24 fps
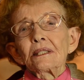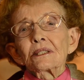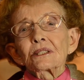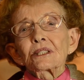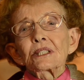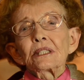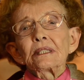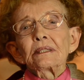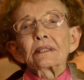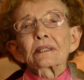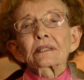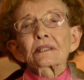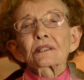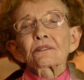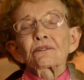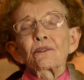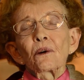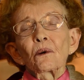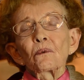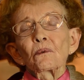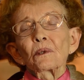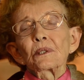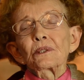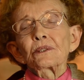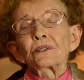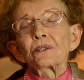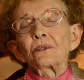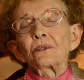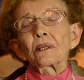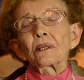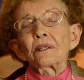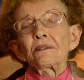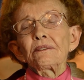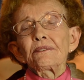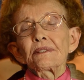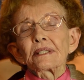She looks forward
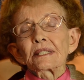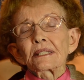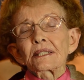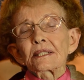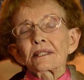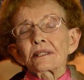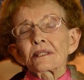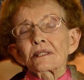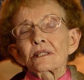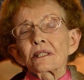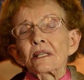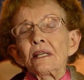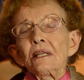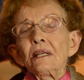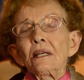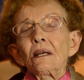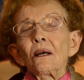our visits.